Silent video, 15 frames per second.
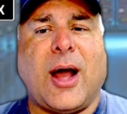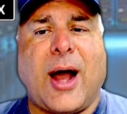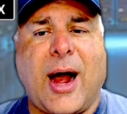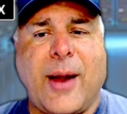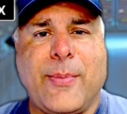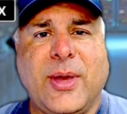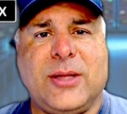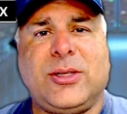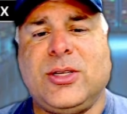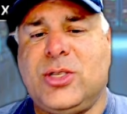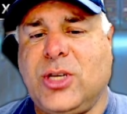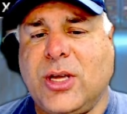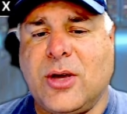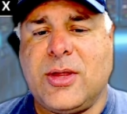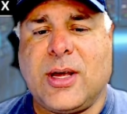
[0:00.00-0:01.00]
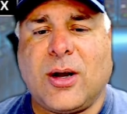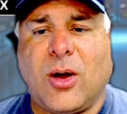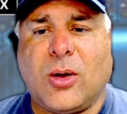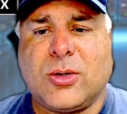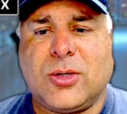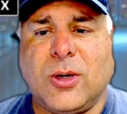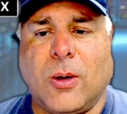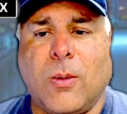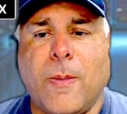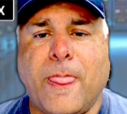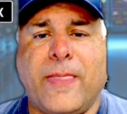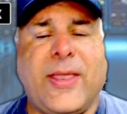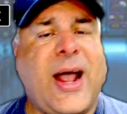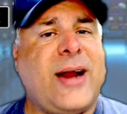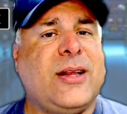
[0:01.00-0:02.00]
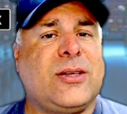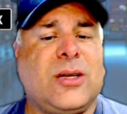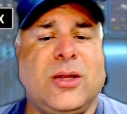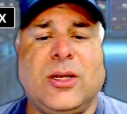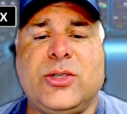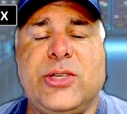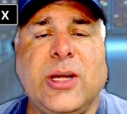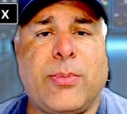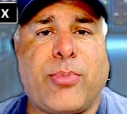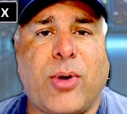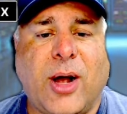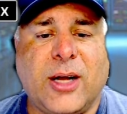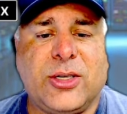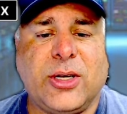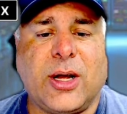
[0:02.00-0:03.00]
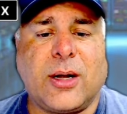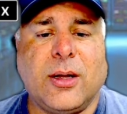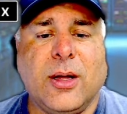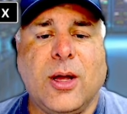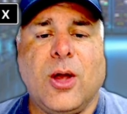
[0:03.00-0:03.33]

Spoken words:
I'm into GeoNet also. That is a legit project.